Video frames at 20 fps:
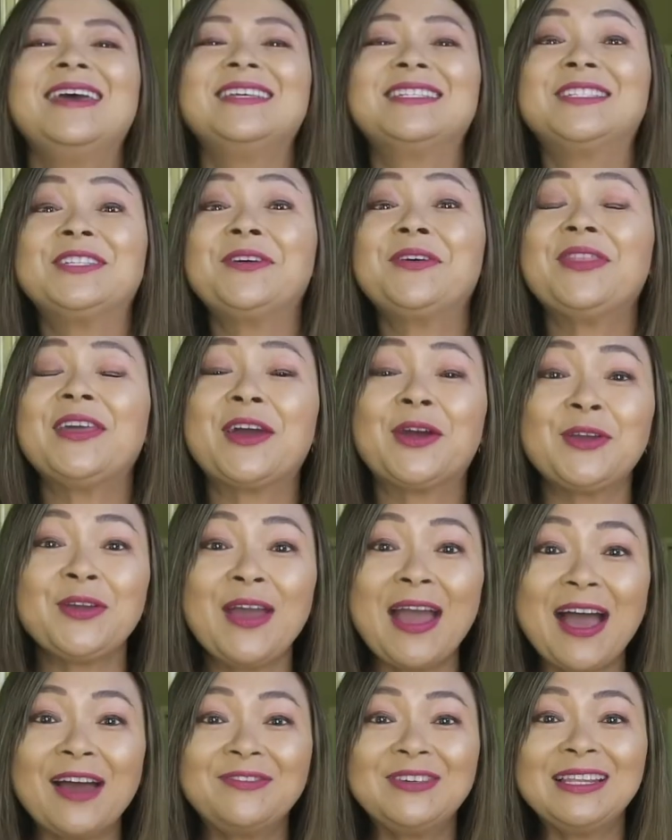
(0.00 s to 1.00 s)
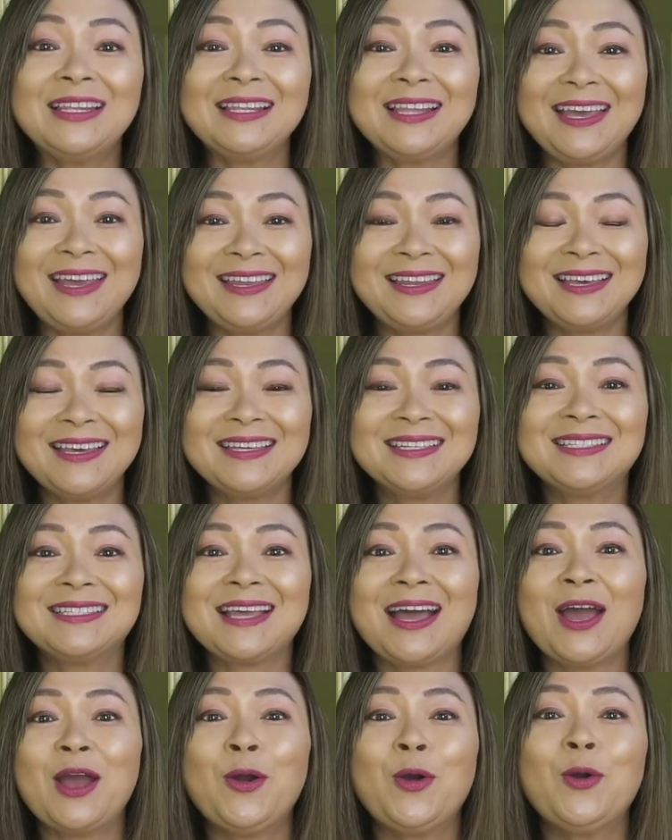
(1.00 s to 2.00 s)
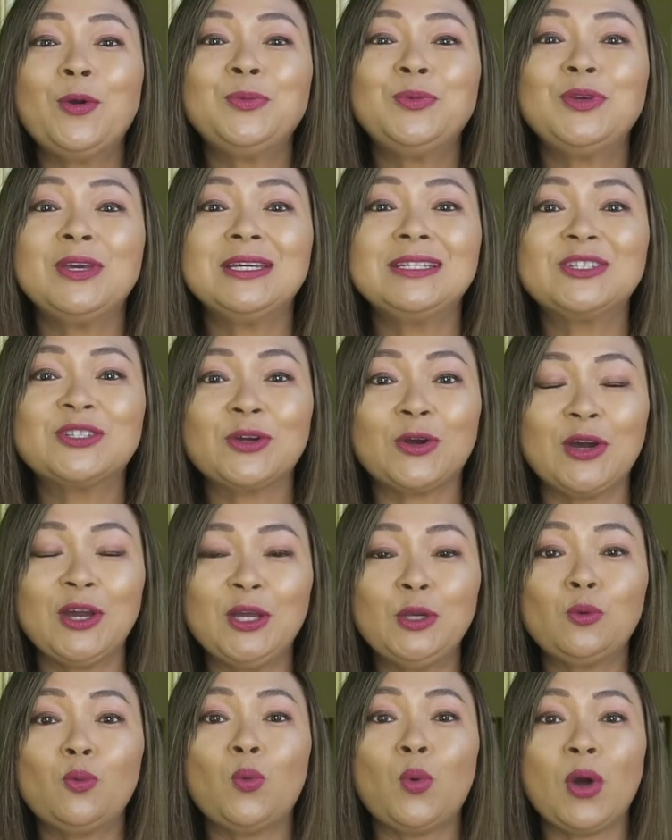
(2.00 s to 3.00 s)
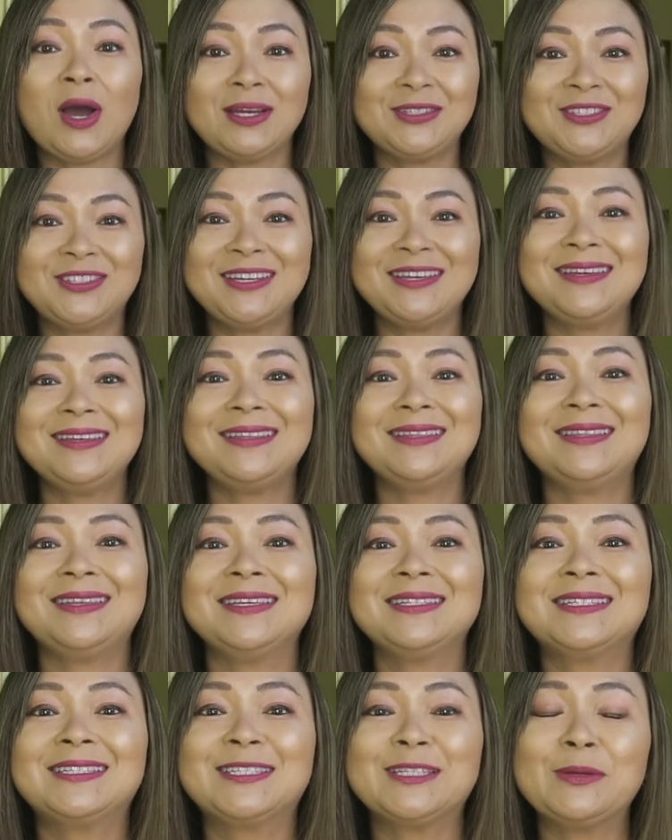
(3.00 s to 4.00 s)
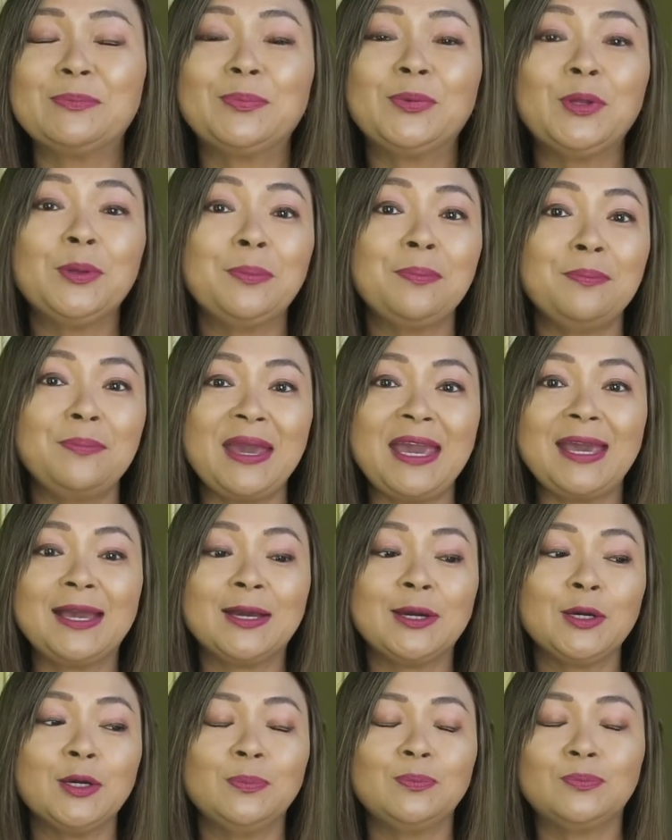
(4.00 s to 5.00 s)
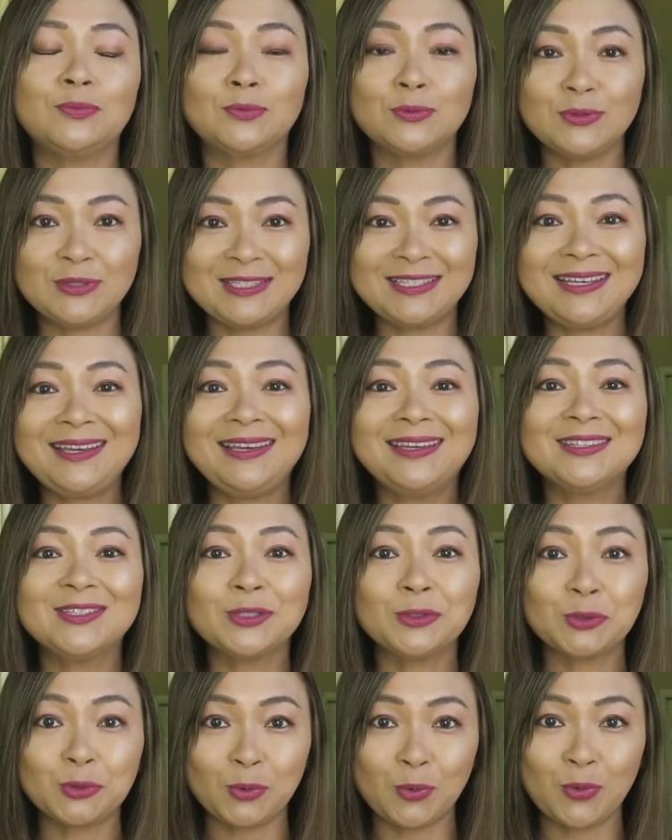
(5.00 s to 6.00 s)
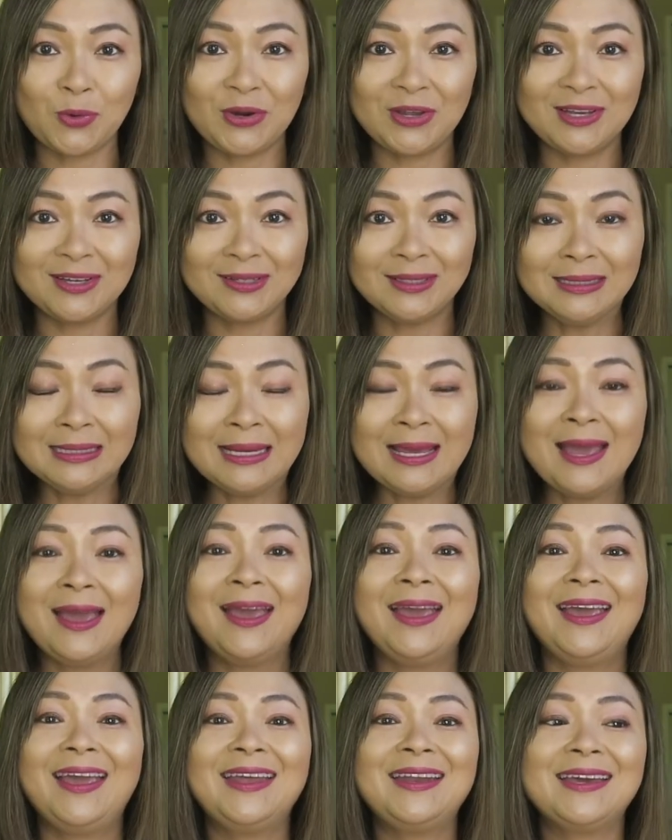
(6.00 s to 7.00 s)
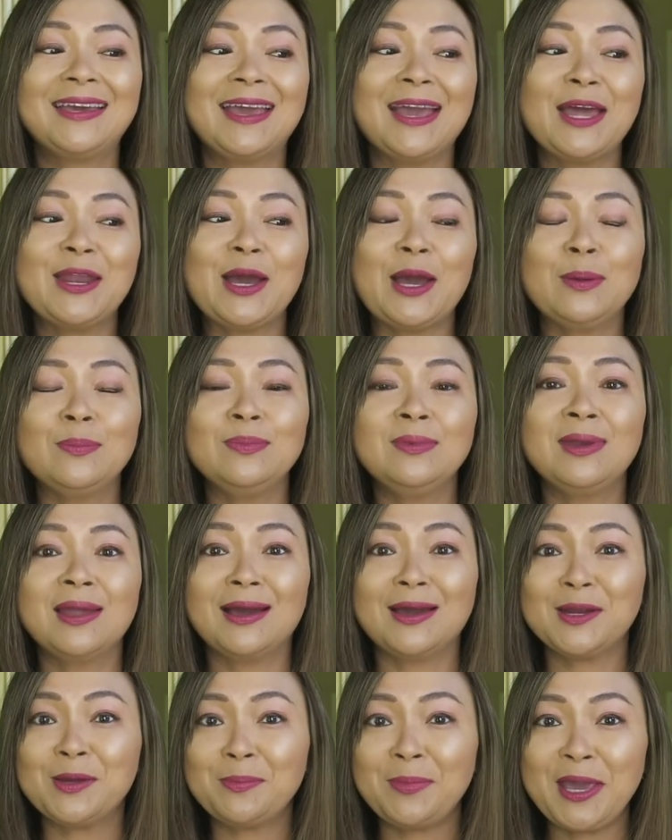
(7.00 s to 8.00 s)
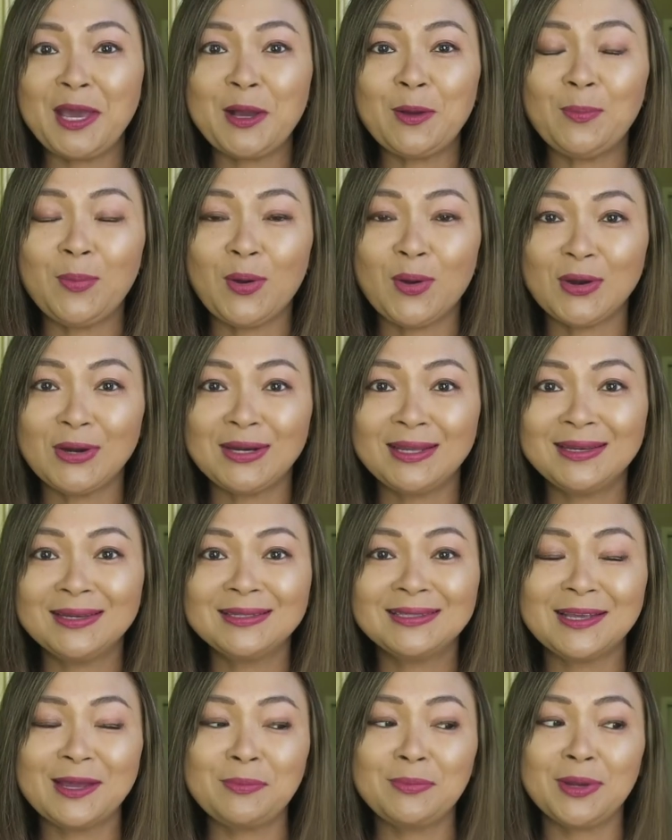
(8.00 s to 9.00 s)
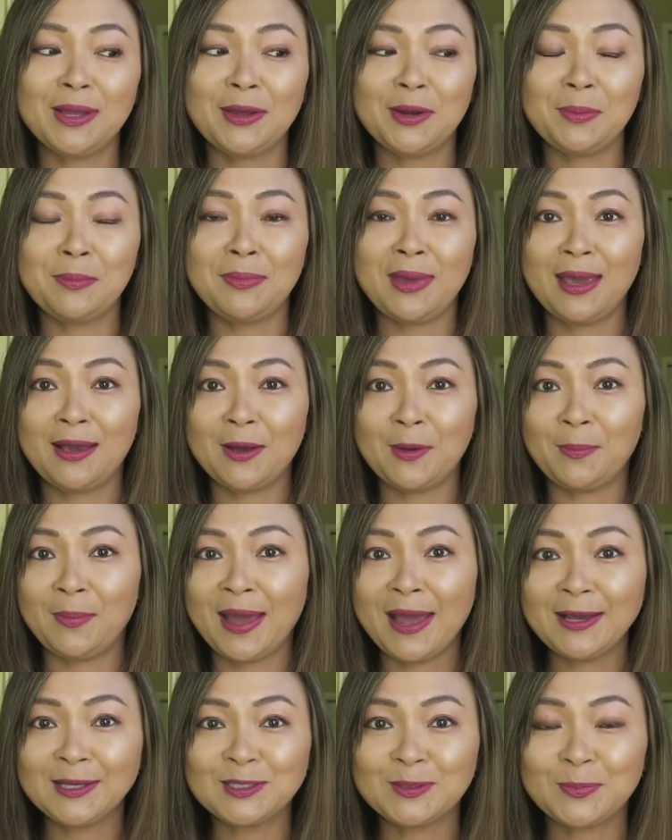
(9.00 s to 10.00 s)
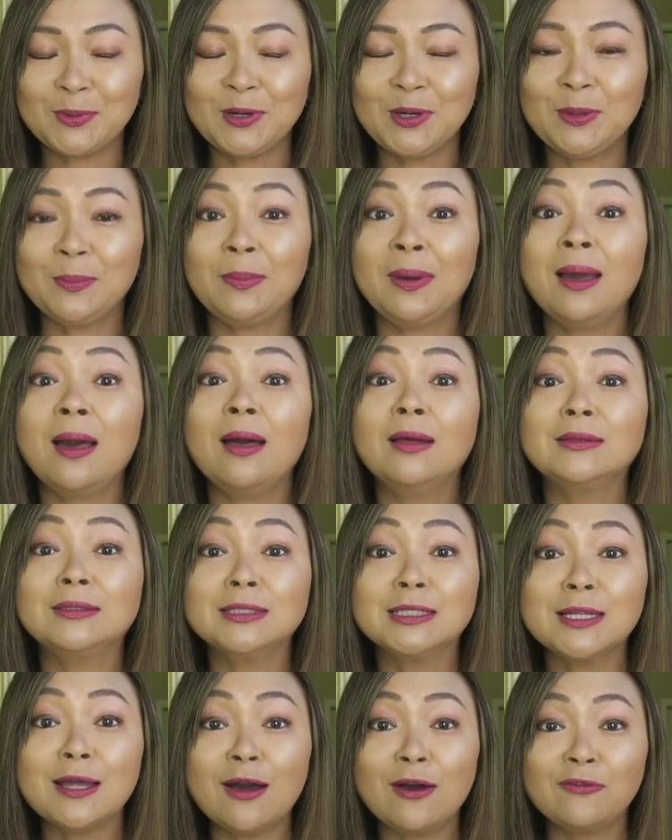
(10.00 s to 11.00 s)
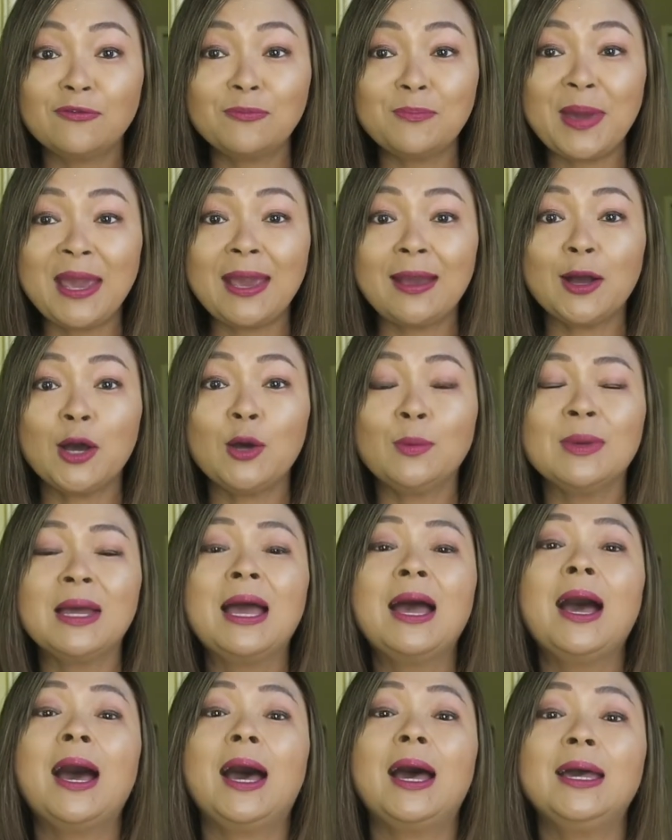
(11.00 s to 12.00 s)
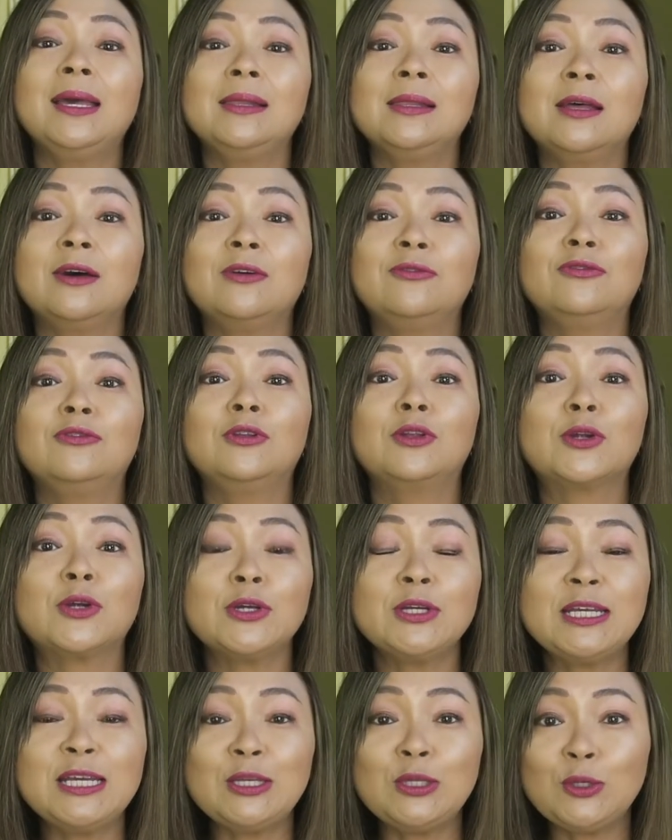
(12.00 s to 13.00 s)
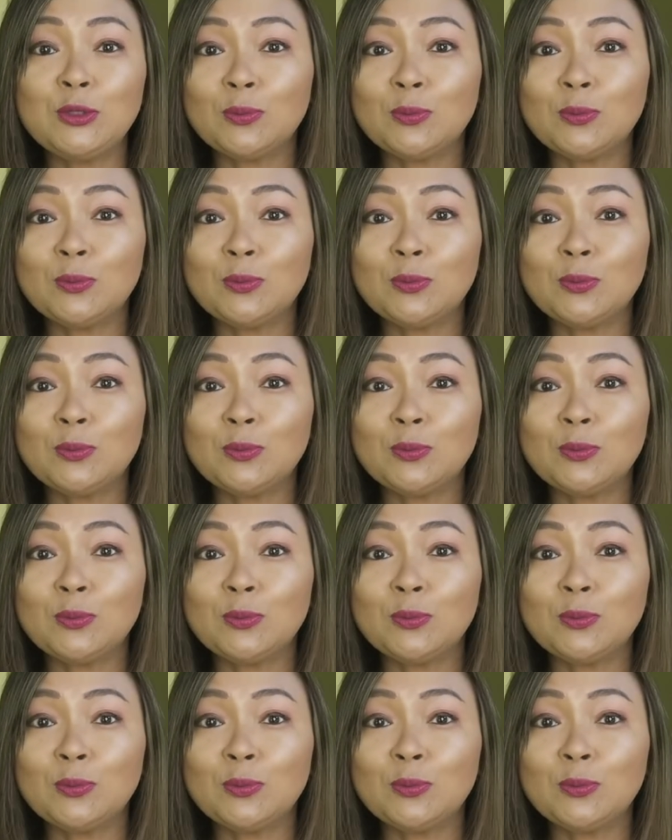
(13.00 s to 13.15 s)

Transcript: So there you have it ladies. I hope you enjoyed watching this simple makeup routine tutorial. And again, I'm not a makeup artist. I'm not a makeup expert, but I love makeup. I love learning new